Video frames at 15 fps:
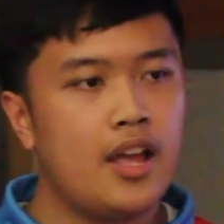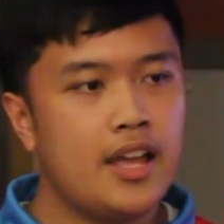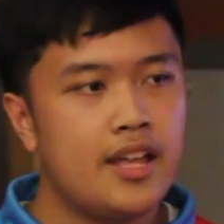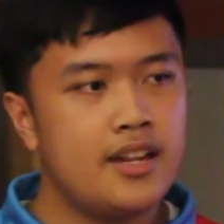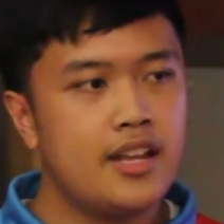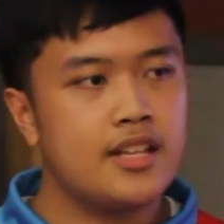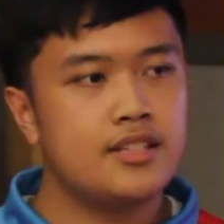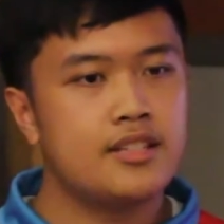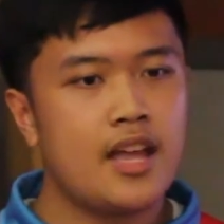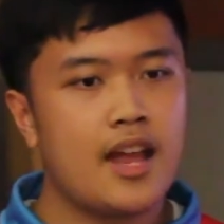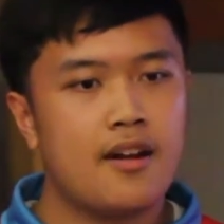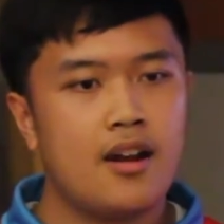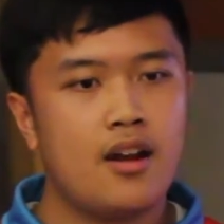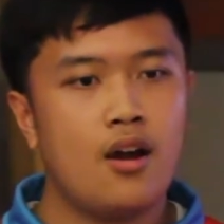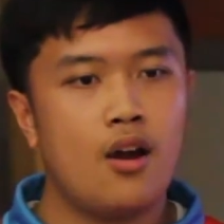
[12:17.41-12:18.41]
in its
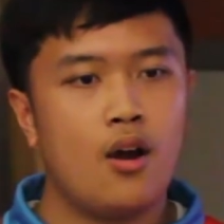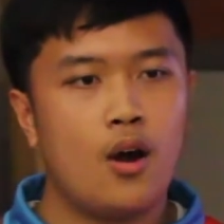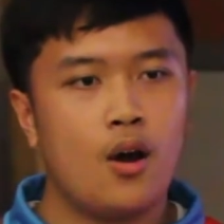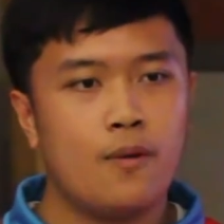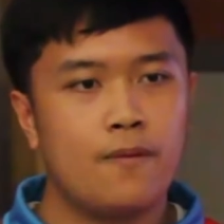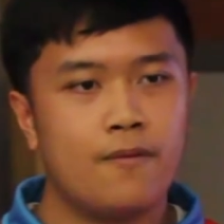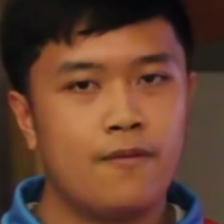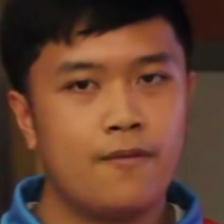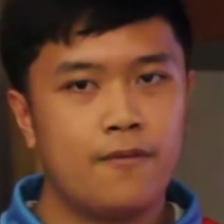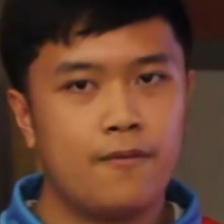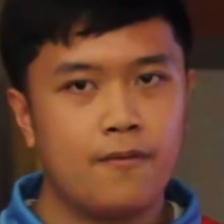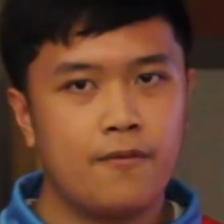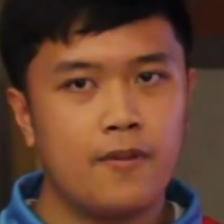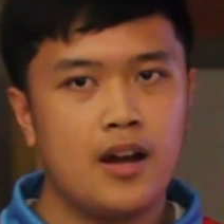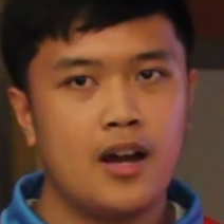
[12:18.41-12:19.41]
era of
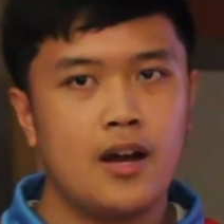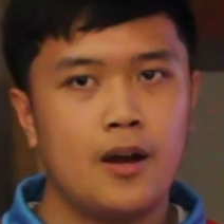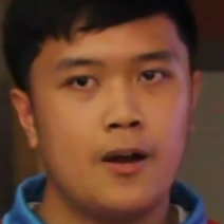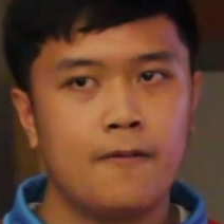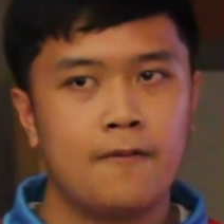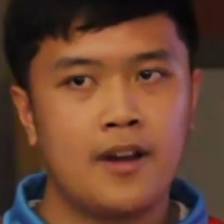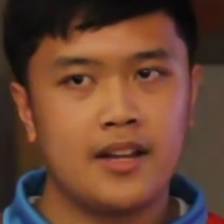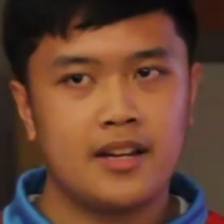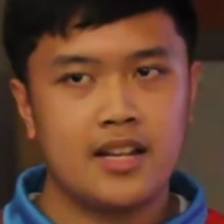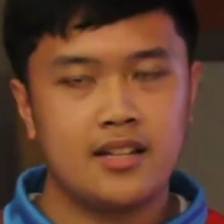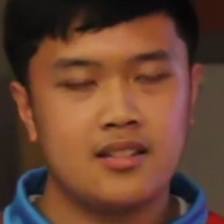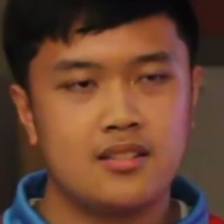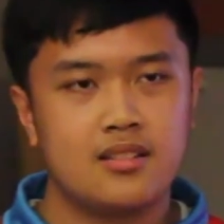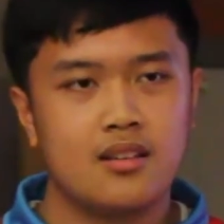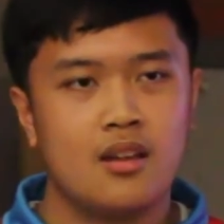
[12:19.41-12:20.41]

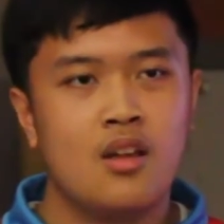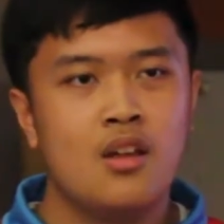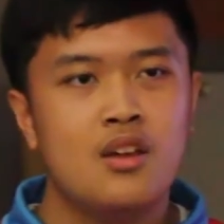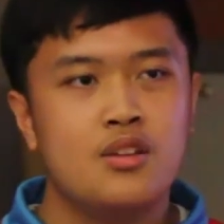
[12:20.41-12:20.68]
finance.